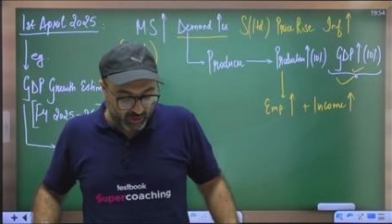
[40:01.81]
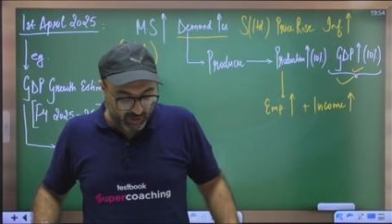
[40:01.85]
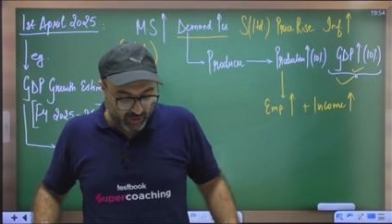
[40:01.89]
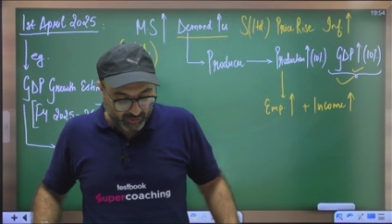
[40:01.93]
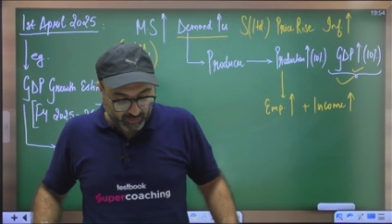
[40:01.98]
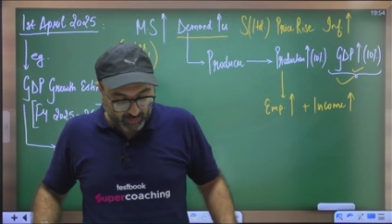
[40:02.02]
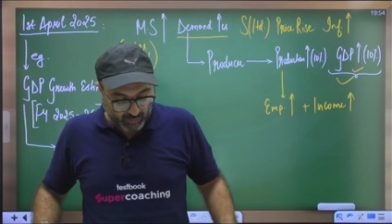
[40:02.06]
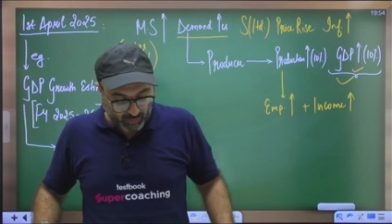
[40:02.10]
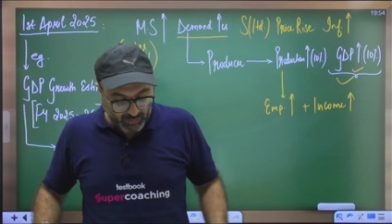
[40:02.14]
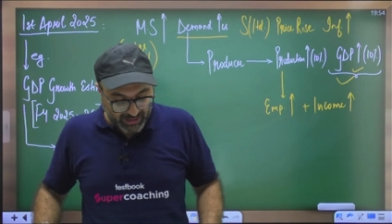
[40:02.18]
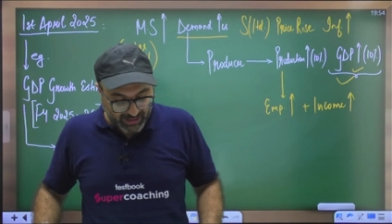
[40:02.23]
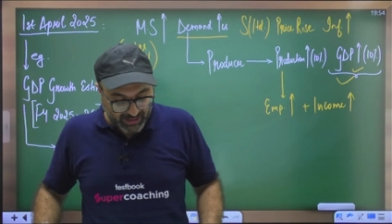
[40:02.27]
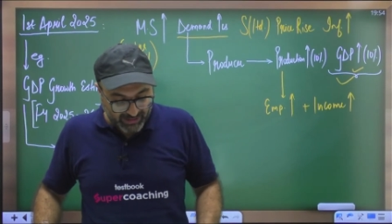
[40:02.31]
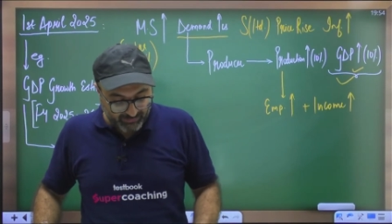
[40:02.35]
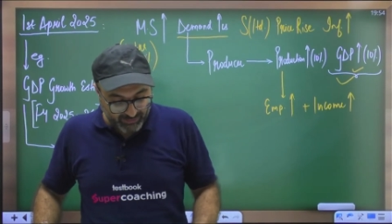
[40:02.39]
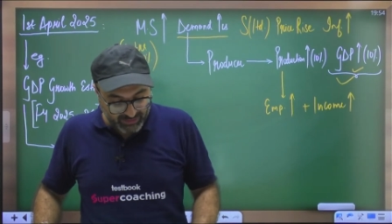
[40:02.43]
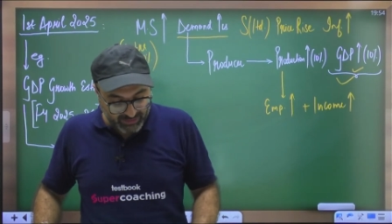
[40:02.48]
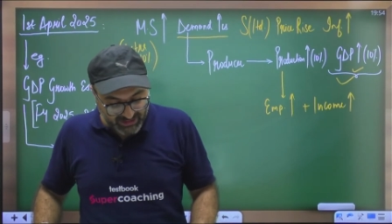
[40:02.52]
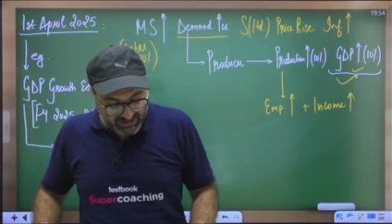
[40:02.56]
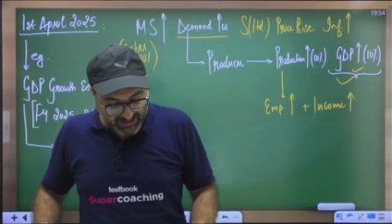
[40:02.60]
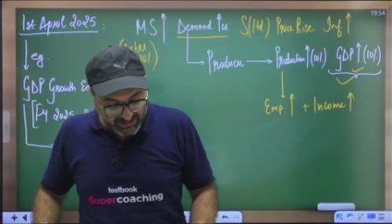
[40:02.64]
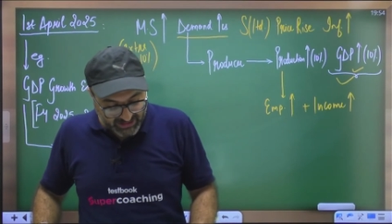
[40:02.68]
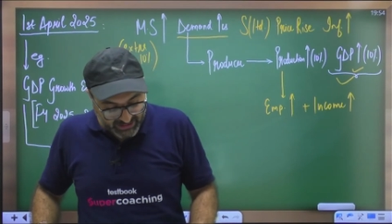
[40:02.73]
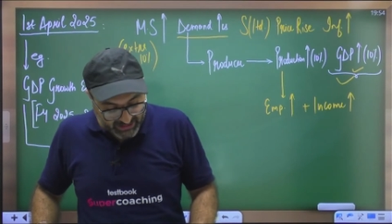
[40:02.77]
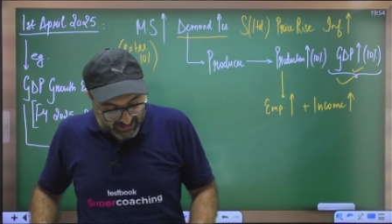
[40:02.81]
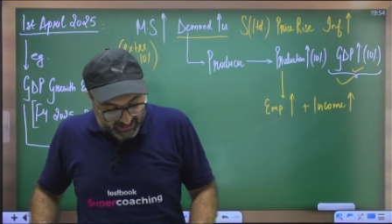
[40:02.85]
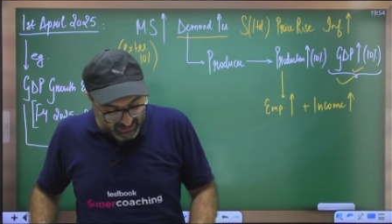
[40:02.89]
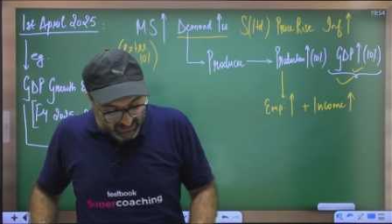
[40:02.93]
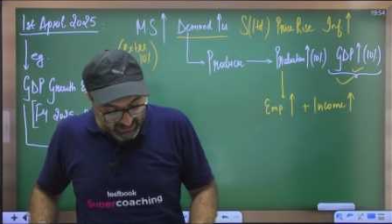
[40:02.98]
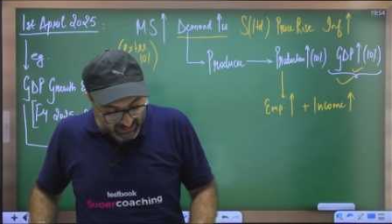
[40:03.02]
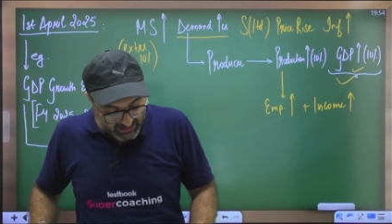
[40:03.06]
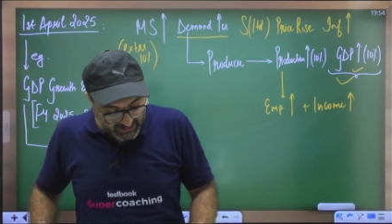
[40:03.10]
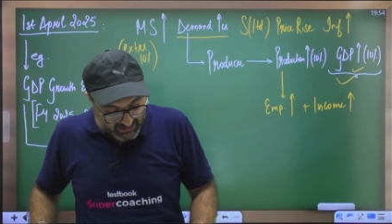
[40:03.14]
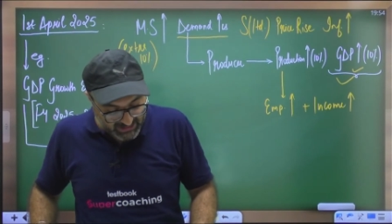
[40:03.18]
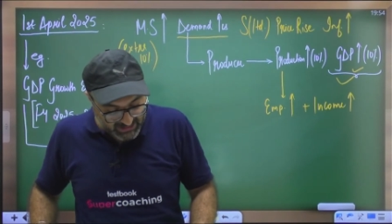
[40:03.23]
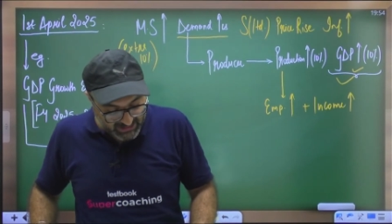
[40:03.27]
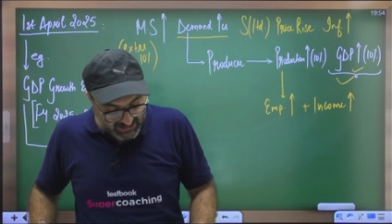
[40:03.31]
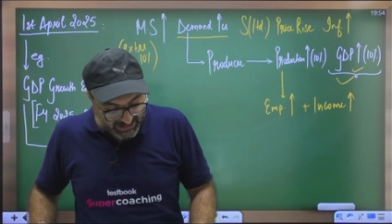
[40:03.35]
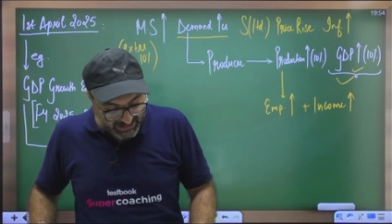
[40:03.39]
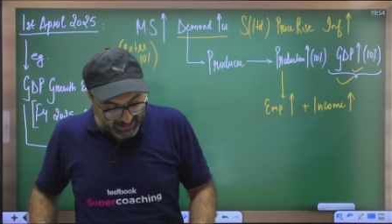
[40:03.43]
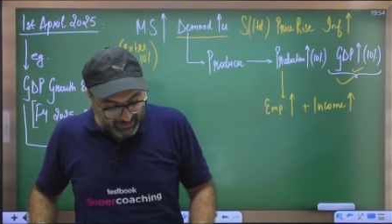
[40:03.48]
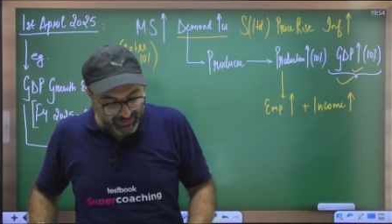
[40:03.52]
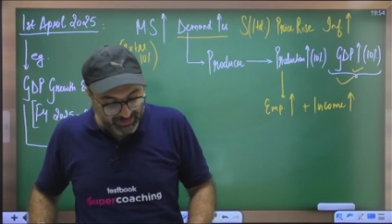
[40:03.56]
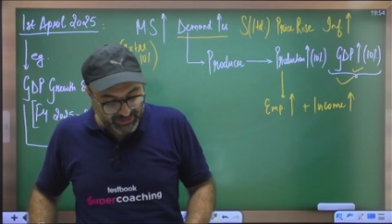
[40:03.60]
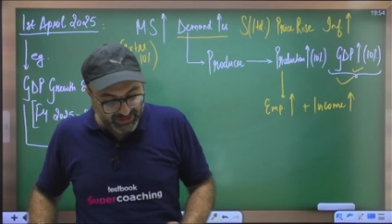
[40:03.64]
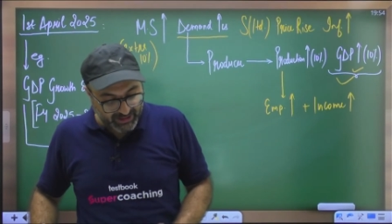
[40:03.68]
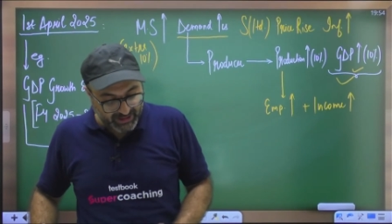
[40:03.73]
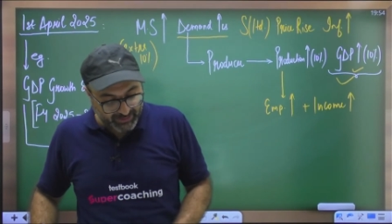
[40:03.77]
I would say the same
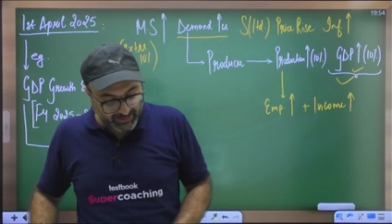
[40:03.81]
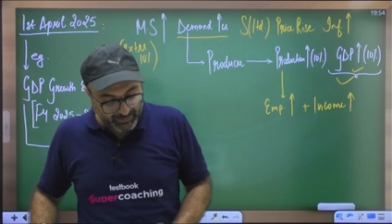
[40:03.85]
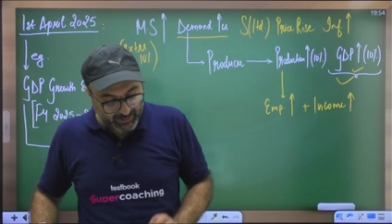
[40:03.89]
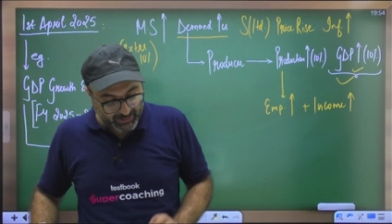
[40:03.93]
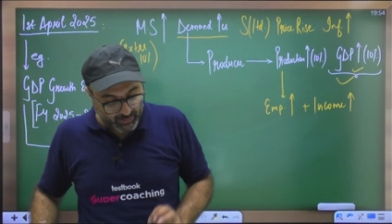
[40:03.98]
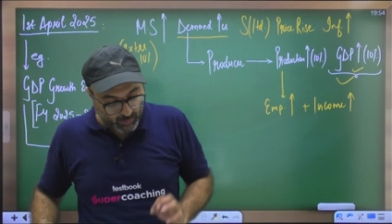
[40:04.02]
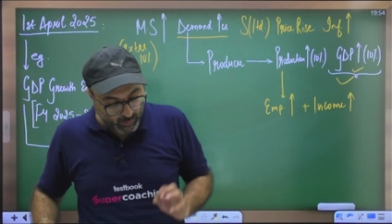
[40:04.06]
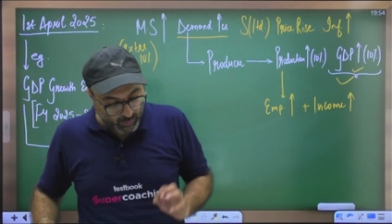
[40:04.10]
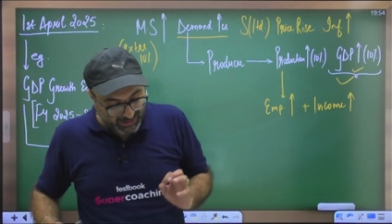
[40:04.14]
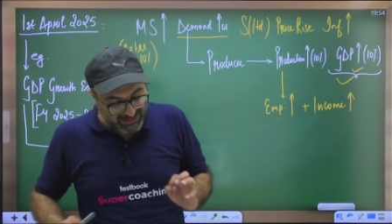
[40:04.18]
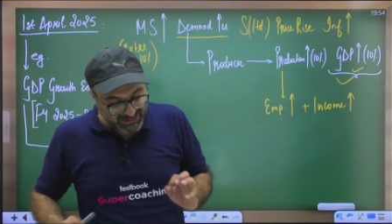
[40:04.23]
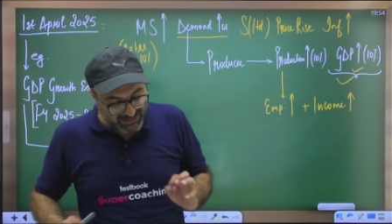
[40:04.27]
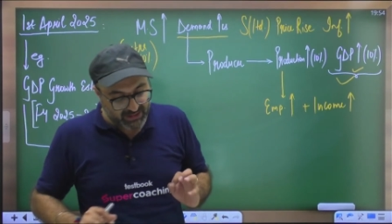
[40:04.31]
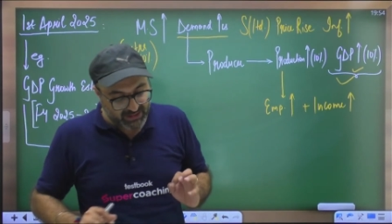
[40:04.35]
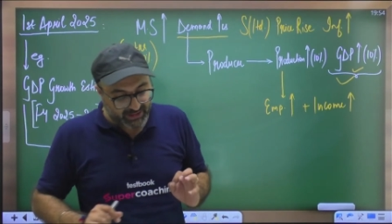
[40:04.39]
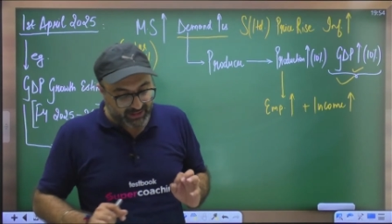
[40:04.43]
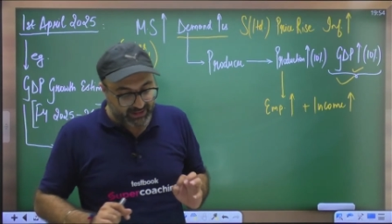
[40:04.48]
statement once again.